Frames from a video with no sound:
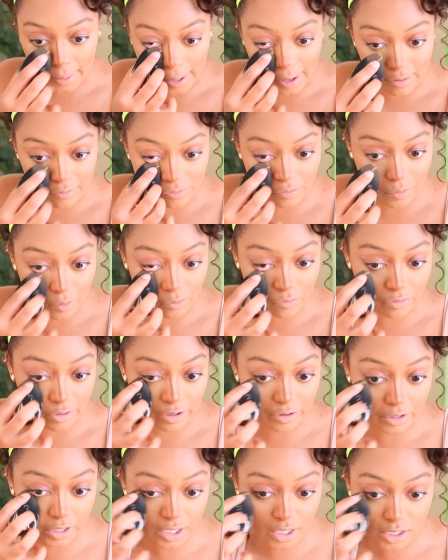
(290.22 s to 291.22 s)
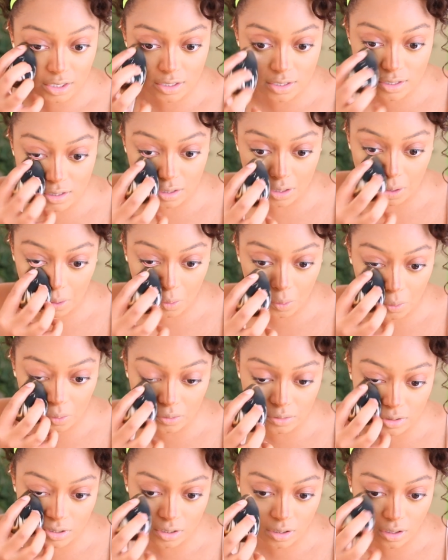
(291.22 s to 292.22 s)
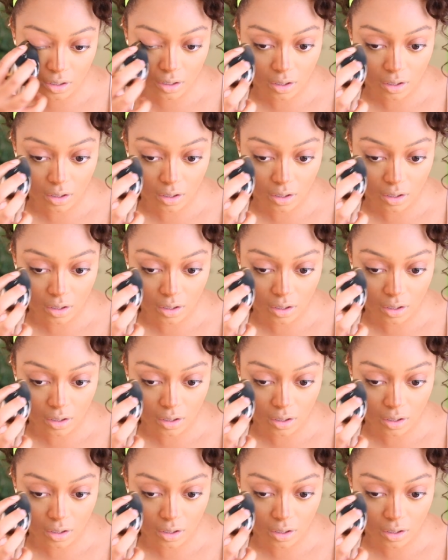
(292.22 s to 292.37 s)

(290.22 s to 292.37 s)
I feel very concealed.